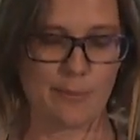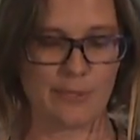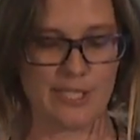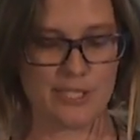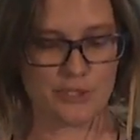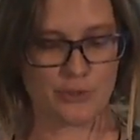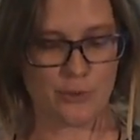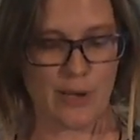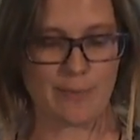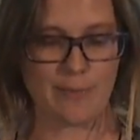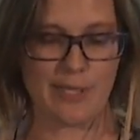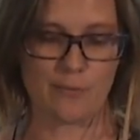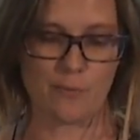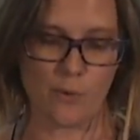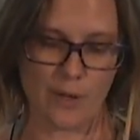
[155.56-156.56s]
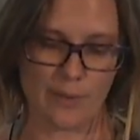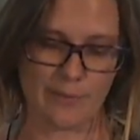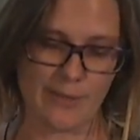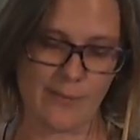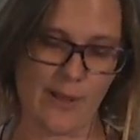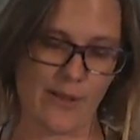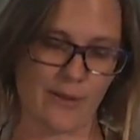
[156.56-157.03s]
Please join me in
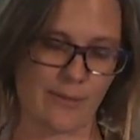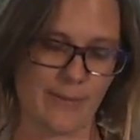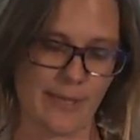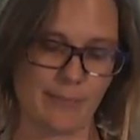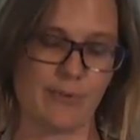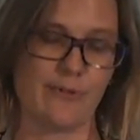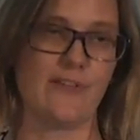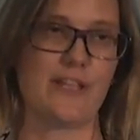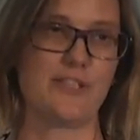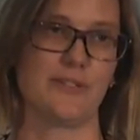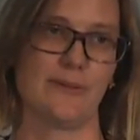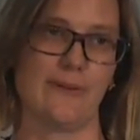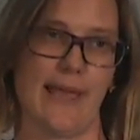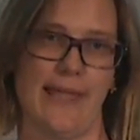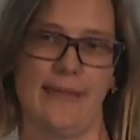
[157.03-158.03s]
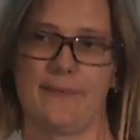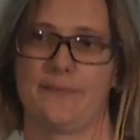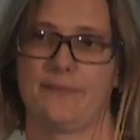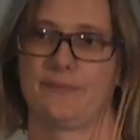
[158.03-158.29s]
warmly welcoming Professor Ray.